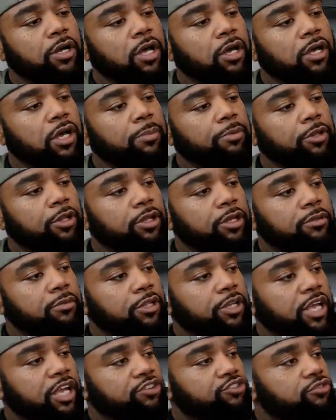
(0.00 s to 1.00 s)
couple of
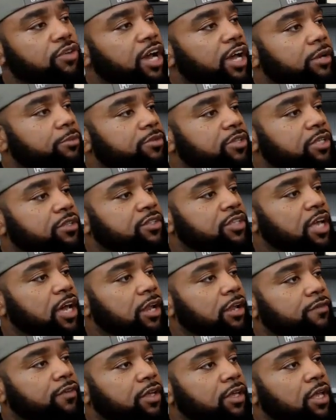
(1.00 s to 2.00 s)
extra items inside
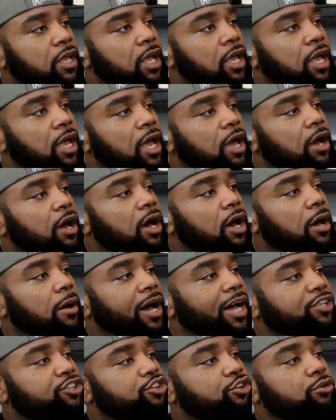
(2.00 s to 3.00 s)
of it.
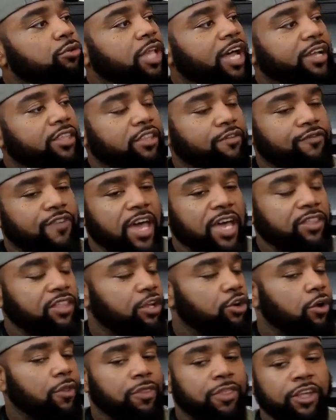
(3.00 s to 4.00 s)
I do like the fact that
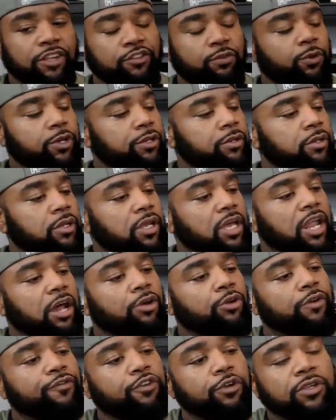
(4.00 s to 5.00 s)
on this one, and I don't
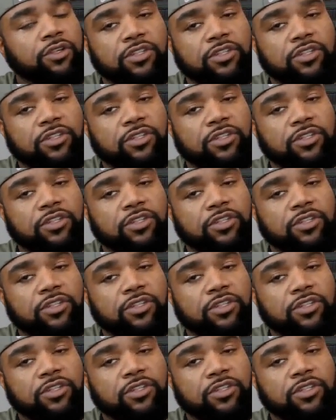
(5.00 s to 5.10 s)
know if you can